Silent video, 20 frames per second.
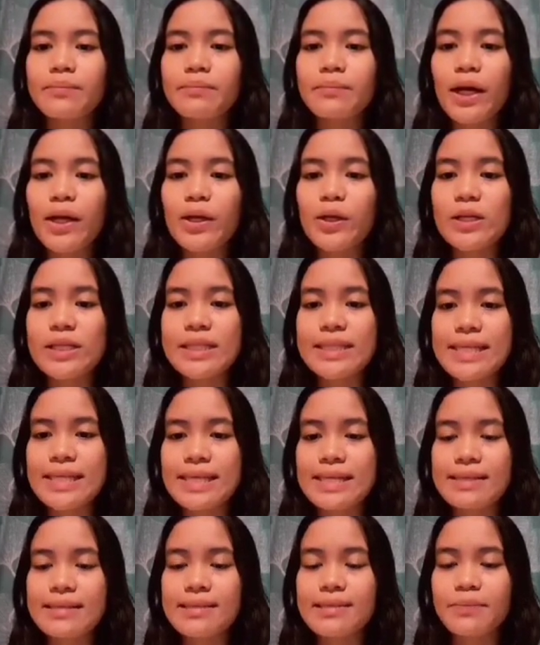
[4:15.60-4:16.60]
minor
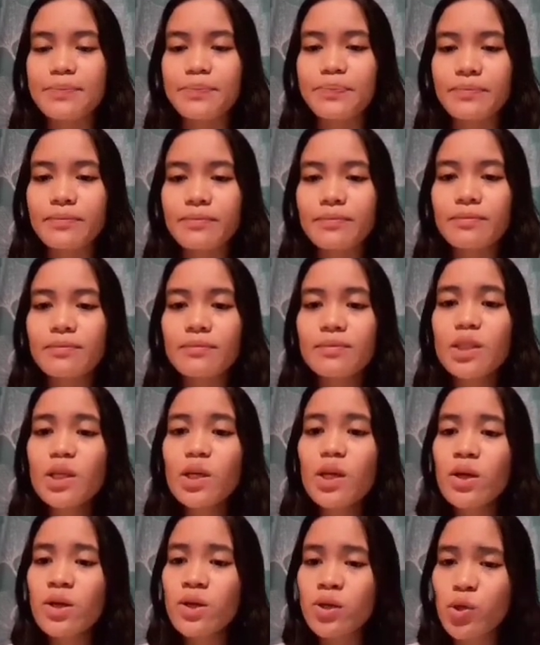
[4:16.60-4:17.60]
6.
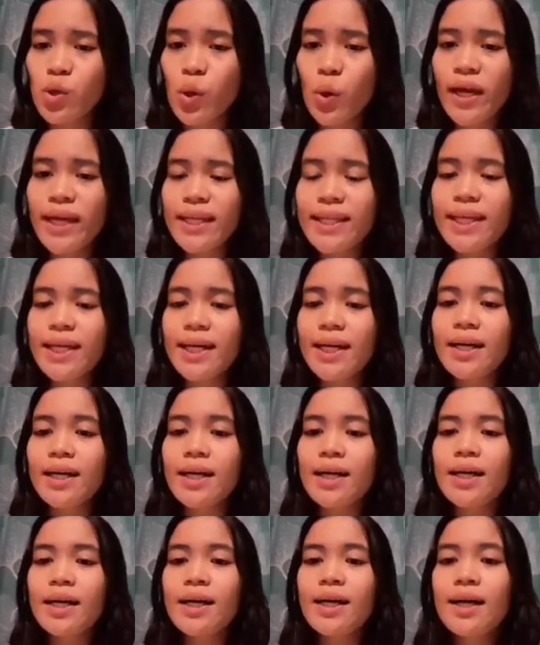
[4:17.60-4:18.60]
So in
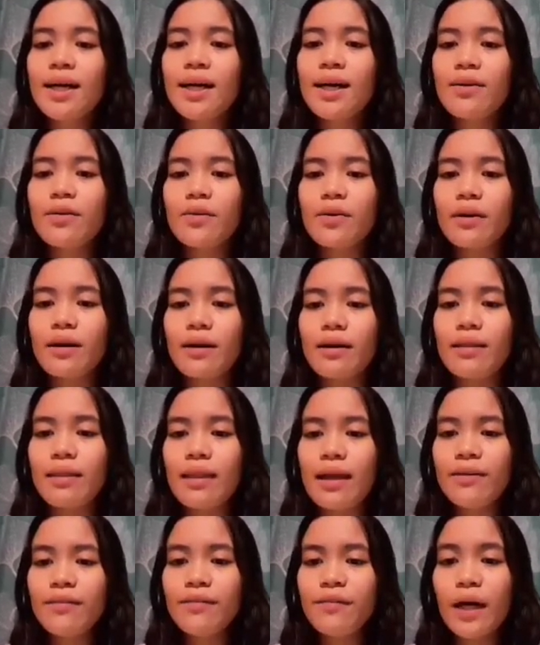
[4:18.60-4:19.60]
the
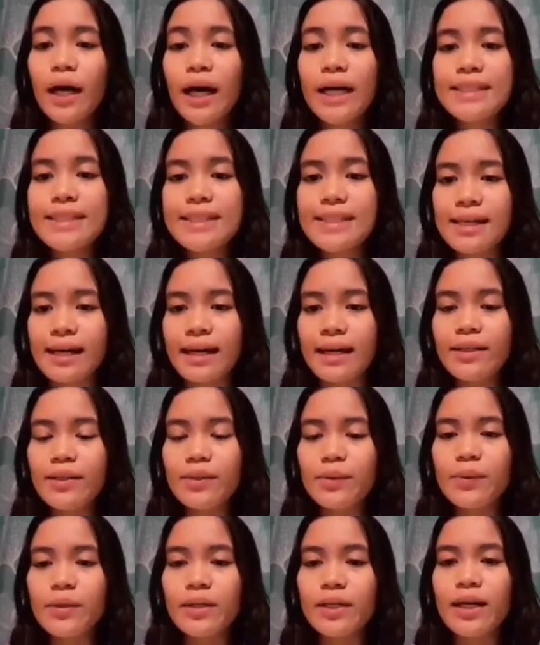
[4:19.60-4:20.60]
left hand side,
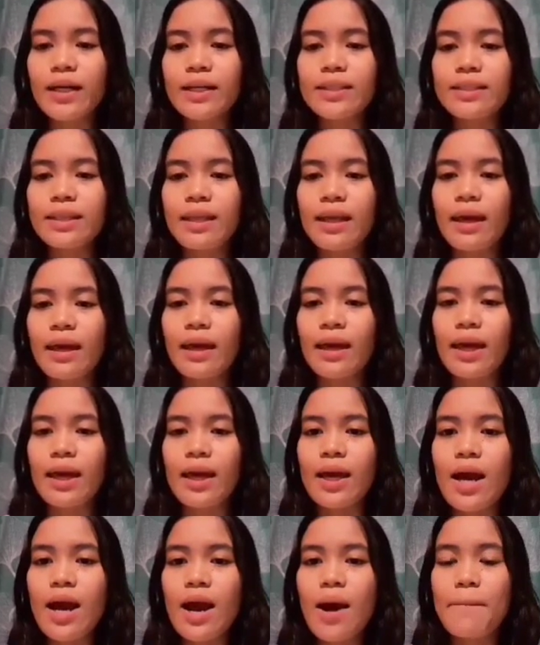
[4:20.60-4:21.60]
we got the
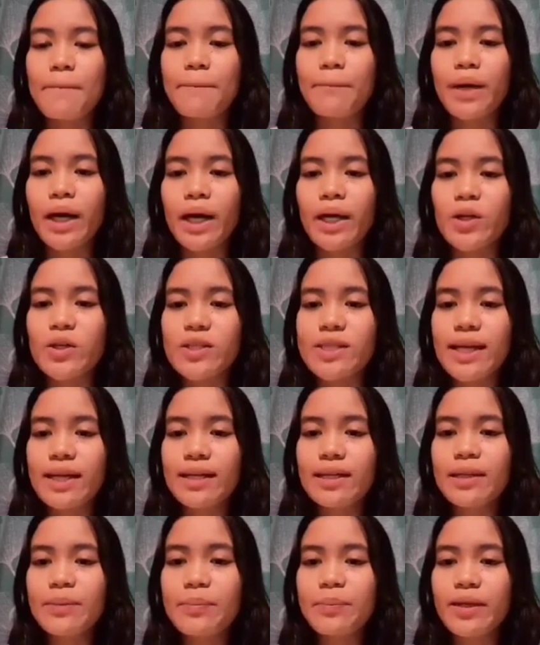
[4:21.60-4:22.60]
minor
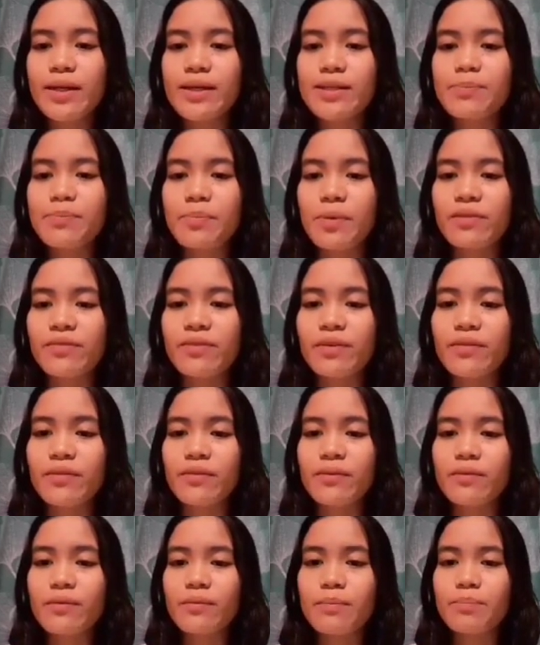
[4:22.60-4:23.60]
second plus perfect
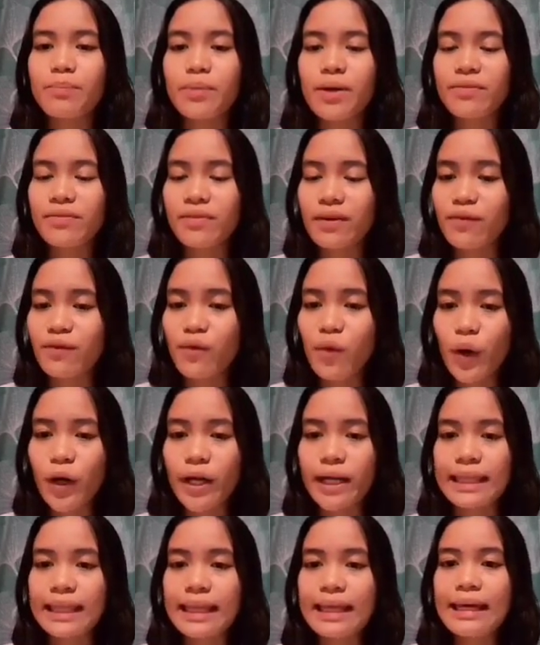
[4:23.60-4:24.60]

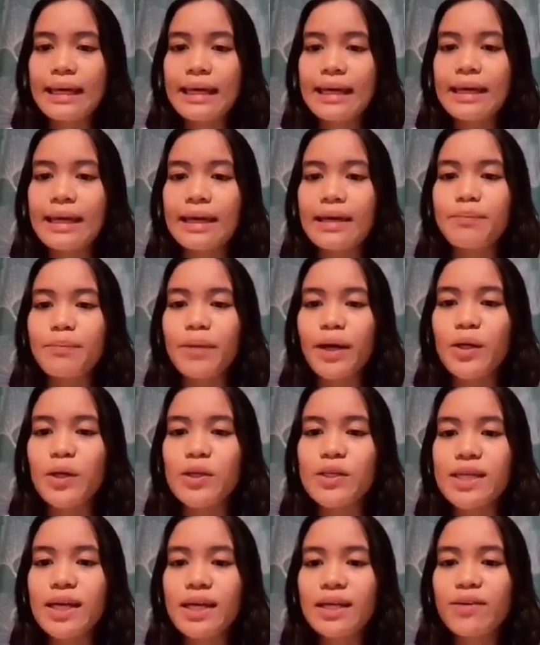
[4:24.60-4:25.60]
fourth, and
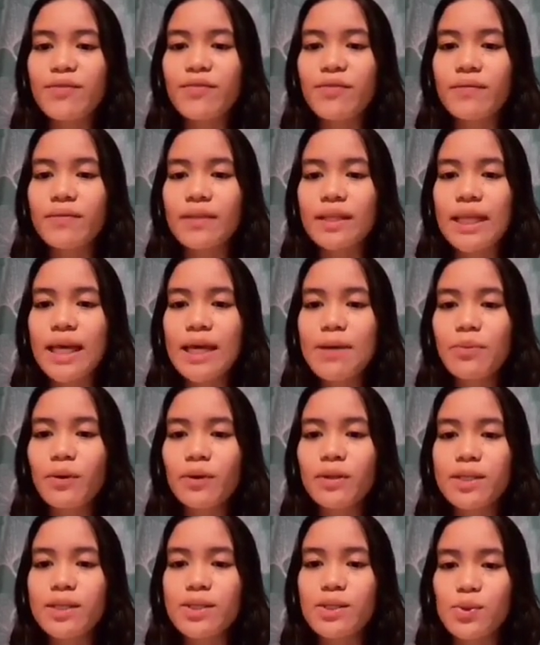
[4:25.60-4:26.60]
minor second from the
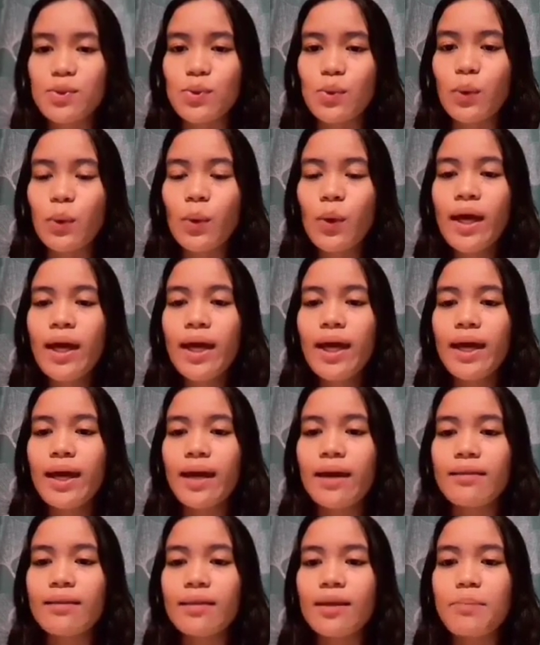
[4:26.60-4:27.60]
table is 2
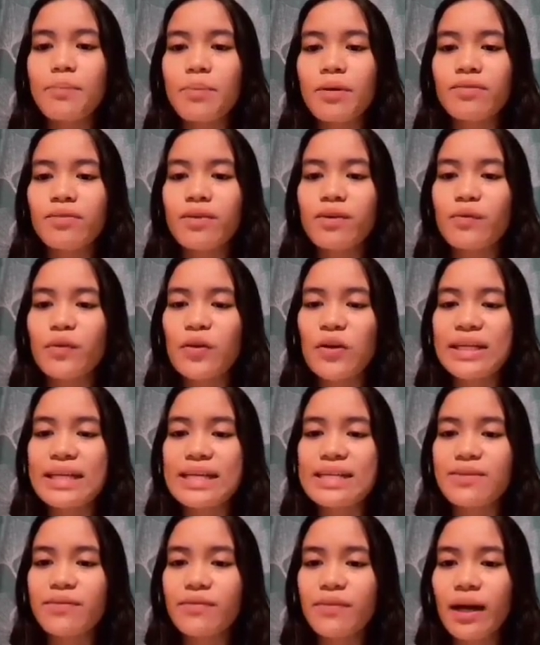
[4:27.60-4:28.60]
and the perfect fourth
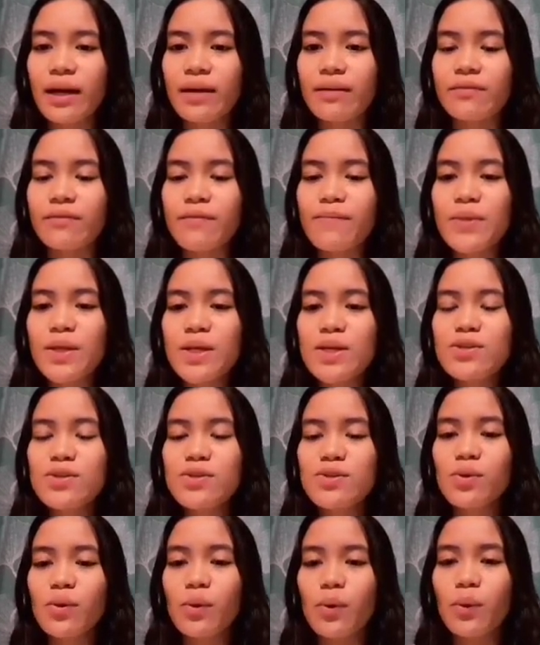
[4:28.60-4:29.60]
is 5.
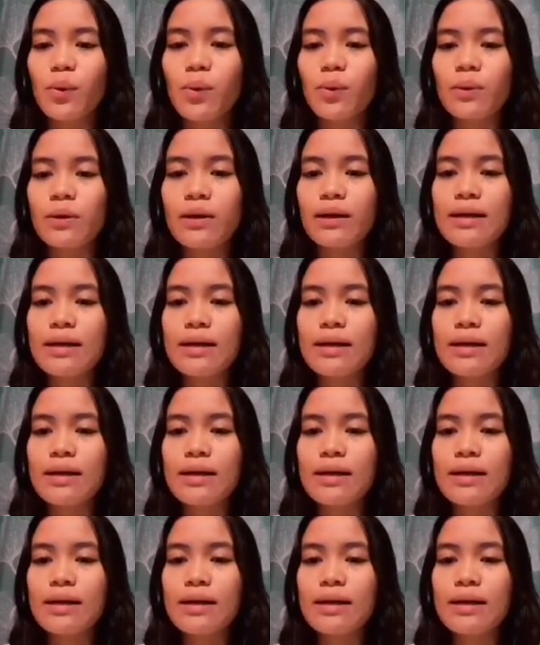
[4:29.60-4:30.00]
So